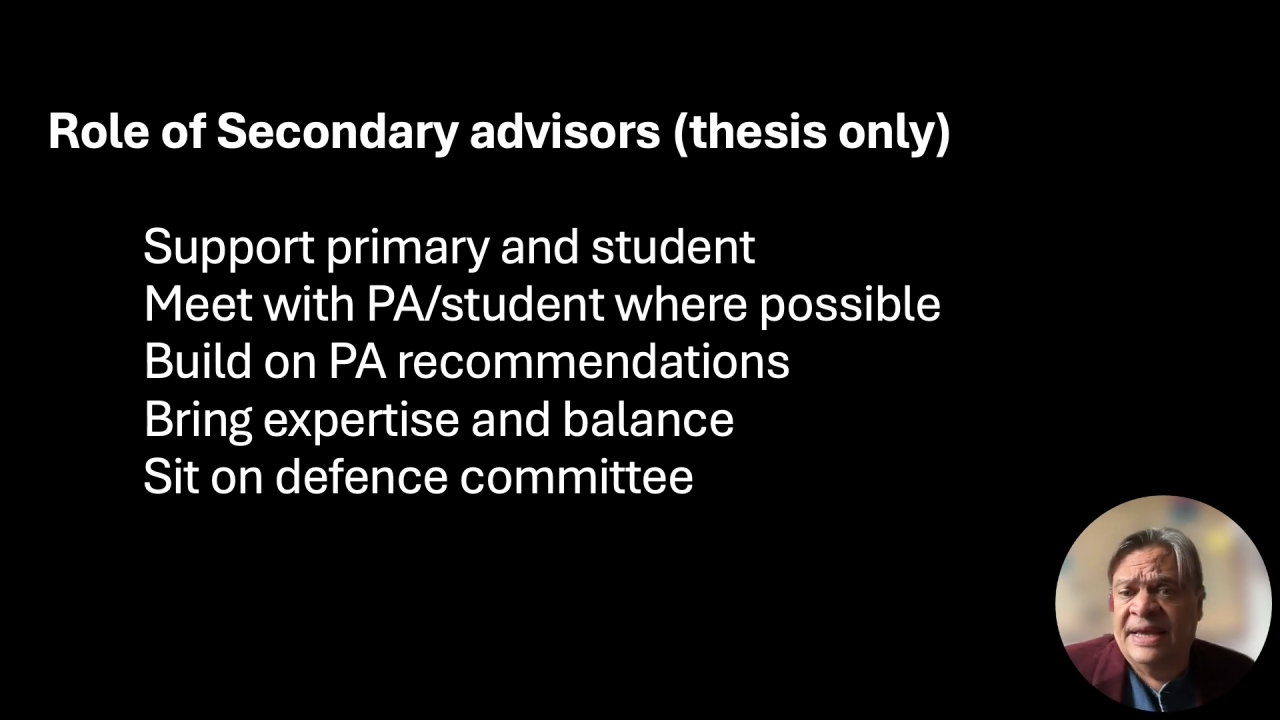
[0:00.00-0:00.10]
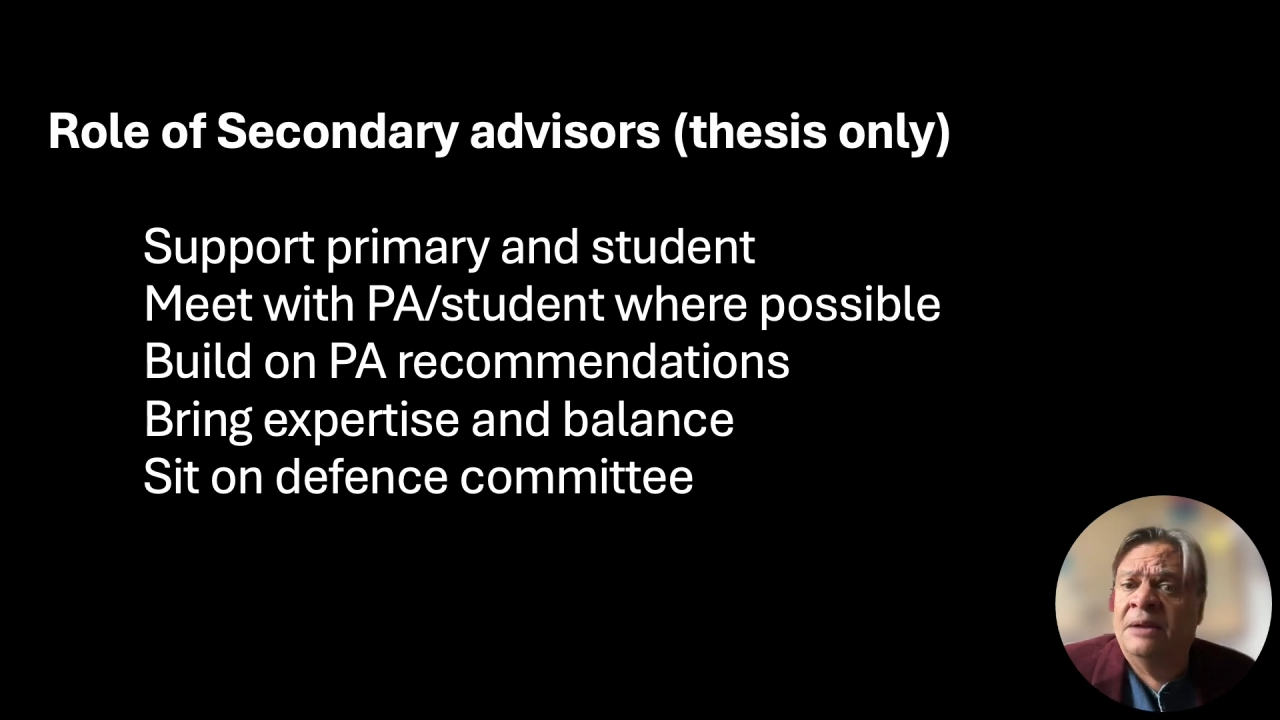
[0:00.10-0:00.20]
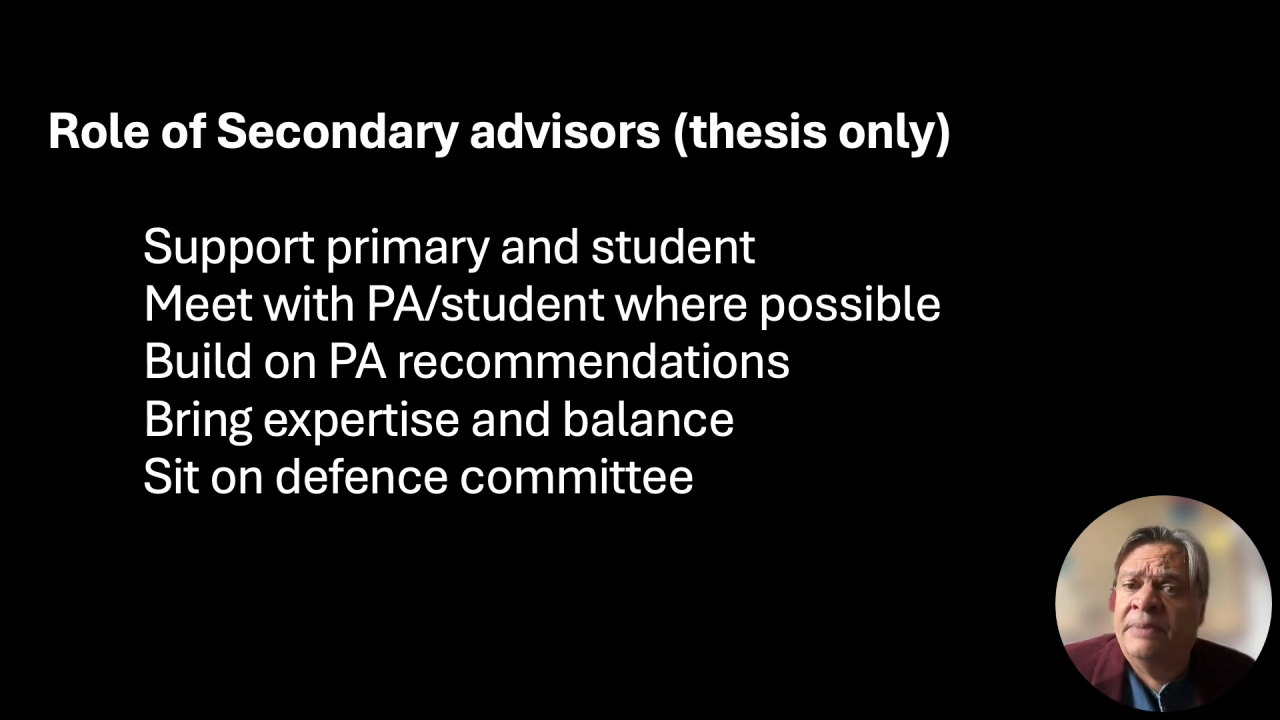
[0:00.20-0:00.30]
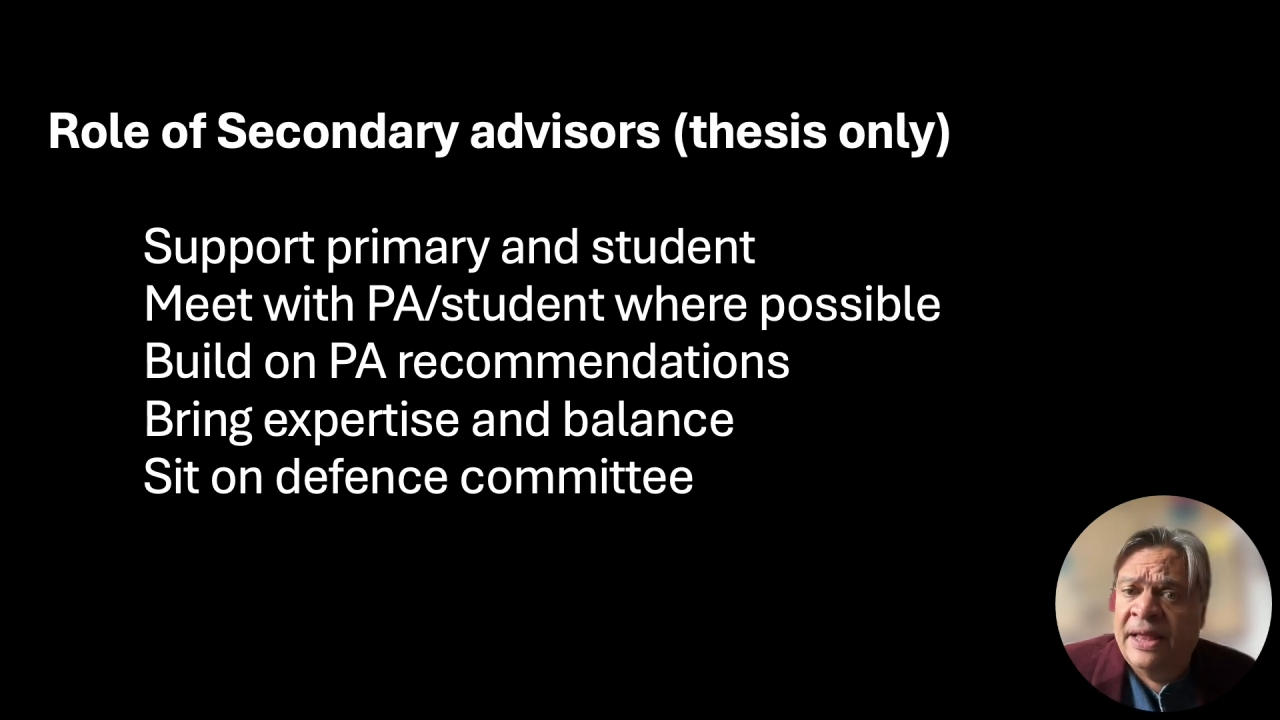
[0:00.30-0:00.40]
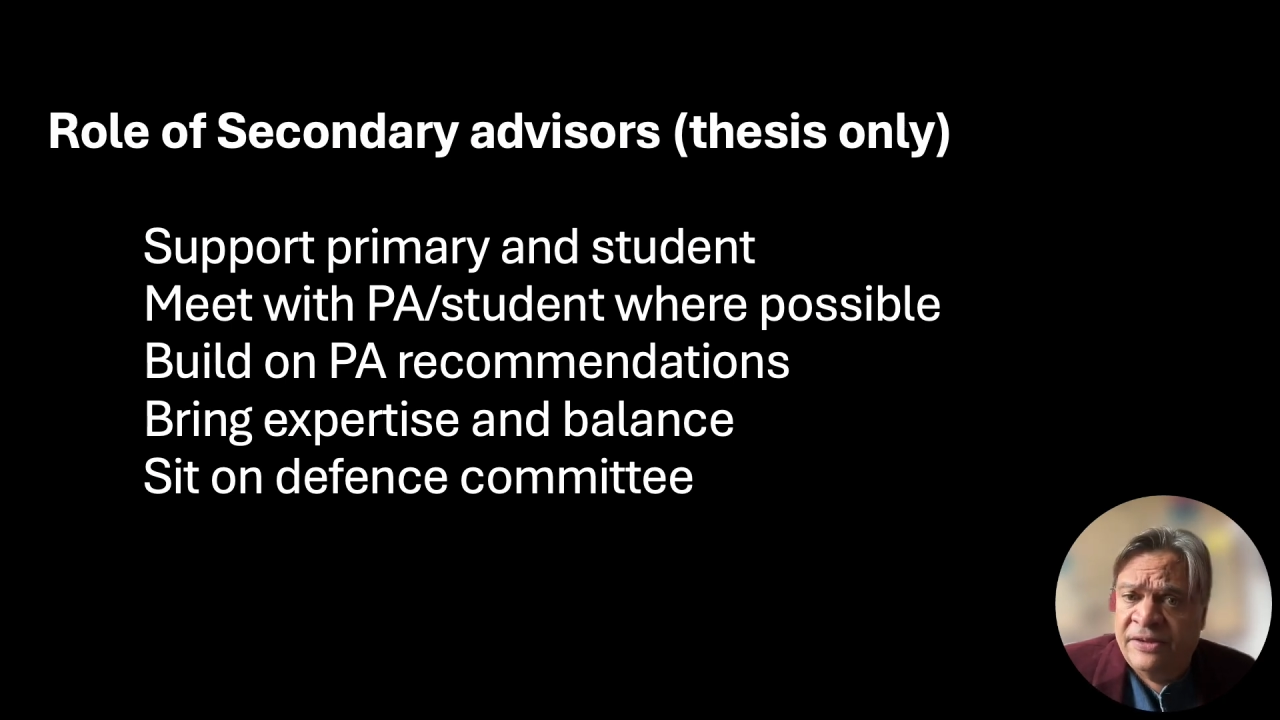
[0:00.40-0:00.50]
and a
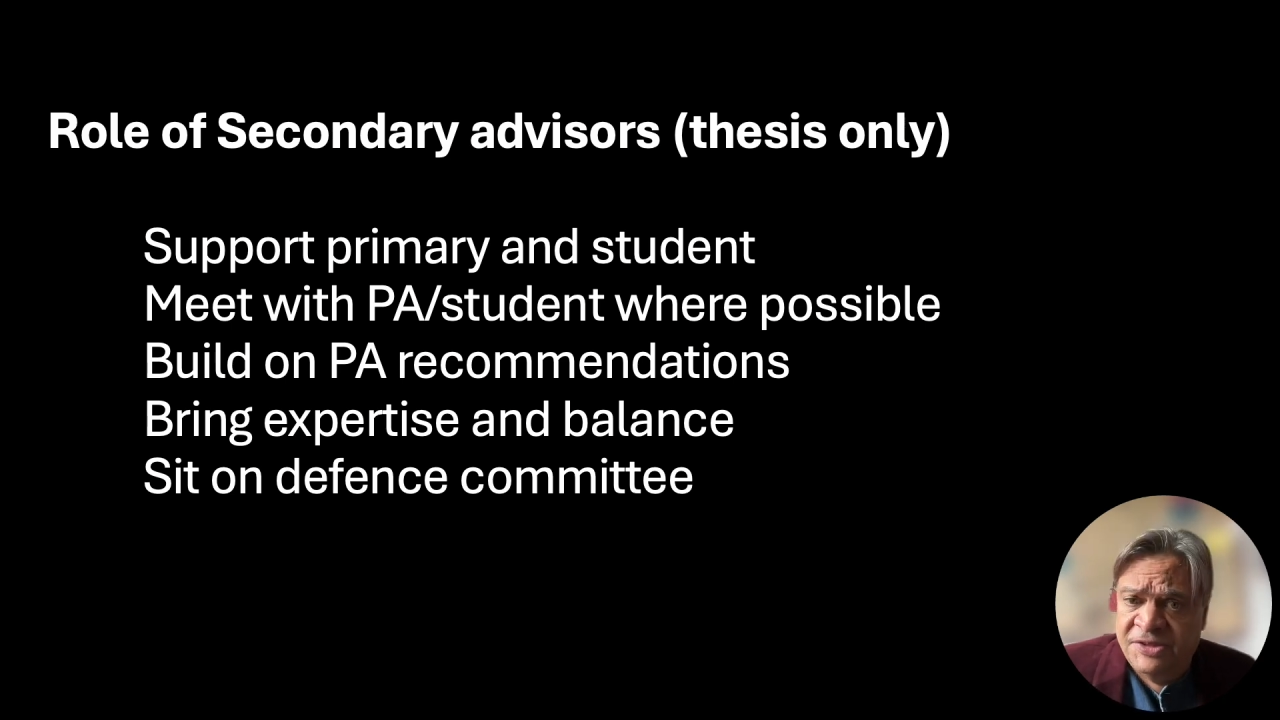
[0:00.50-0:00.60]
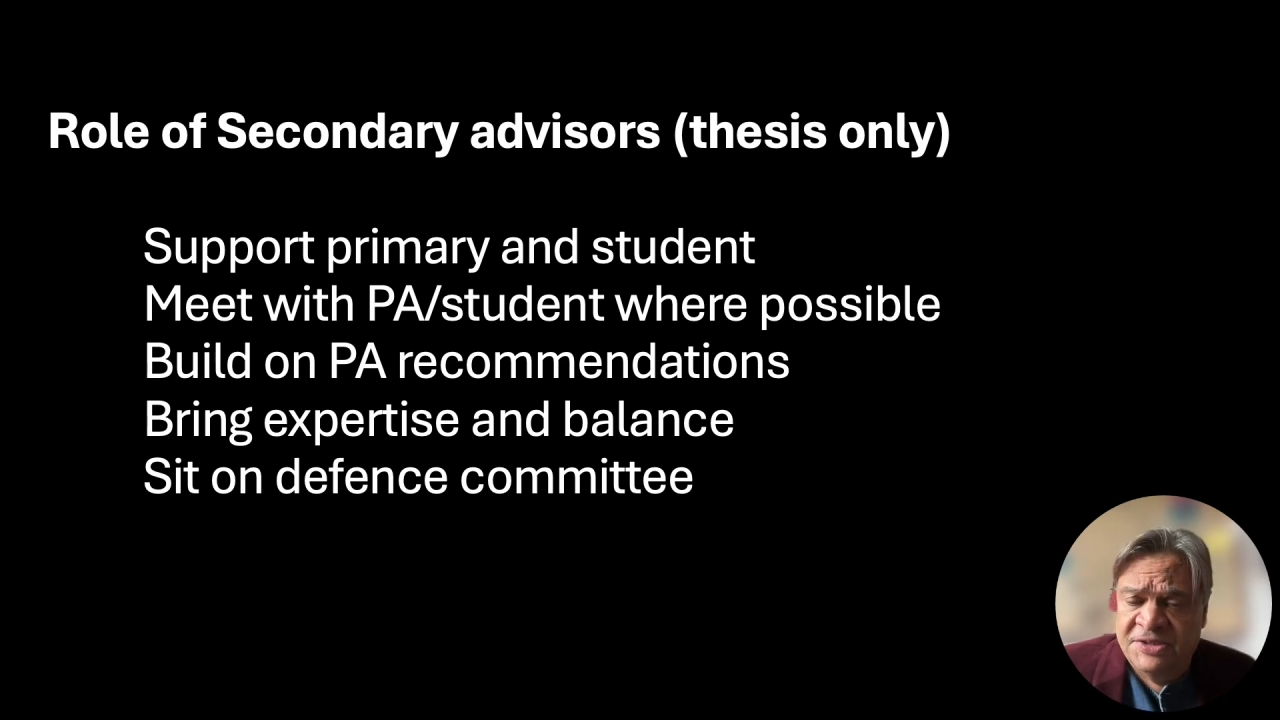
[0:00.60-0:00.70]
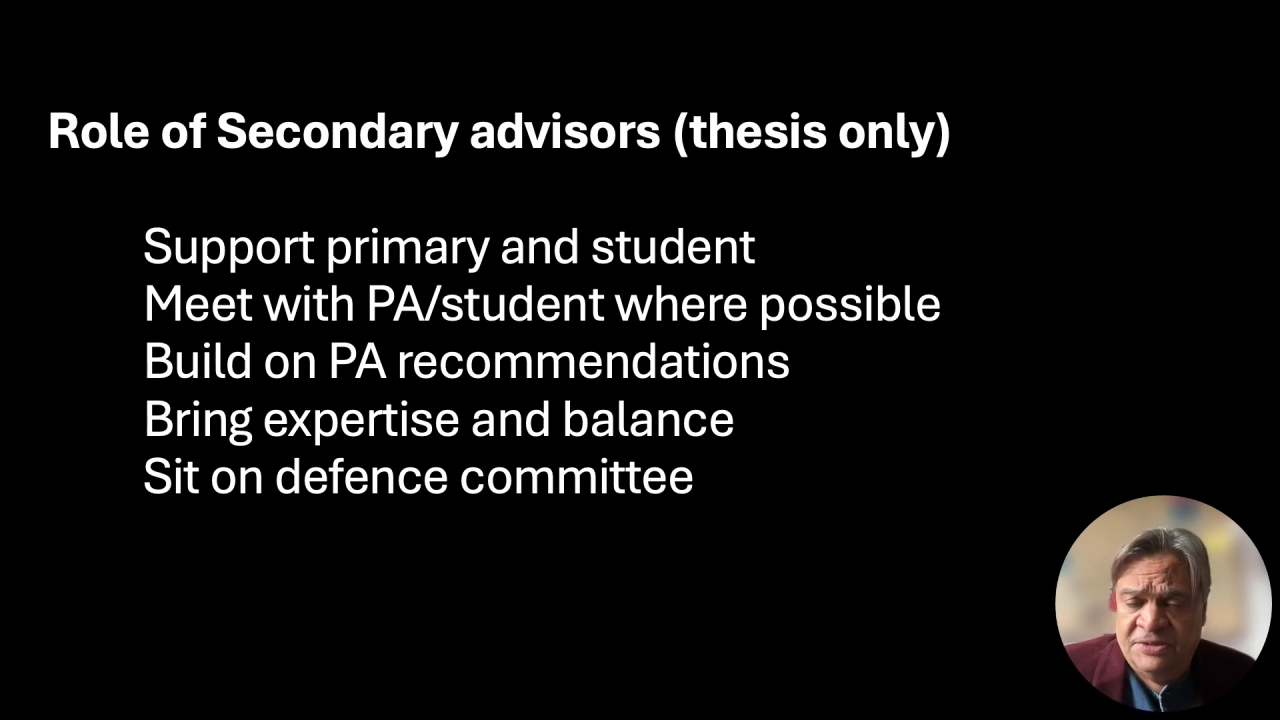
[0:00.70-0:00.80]
balance